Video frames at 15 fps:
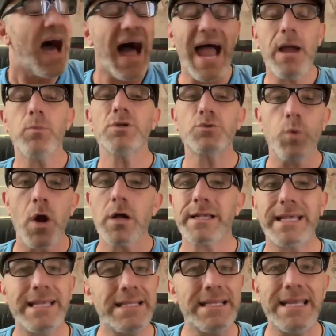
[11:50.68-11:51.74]
I was
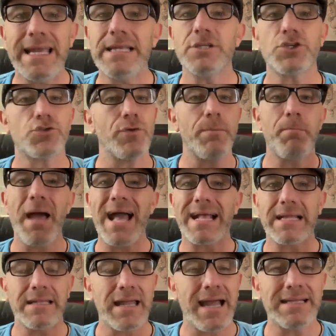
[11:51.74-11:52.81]
working in the industry back
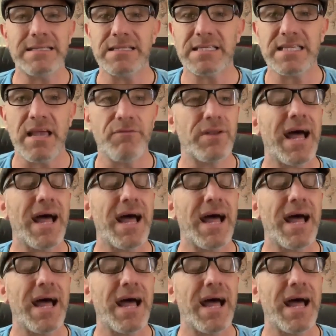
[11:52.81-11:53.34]
in 97.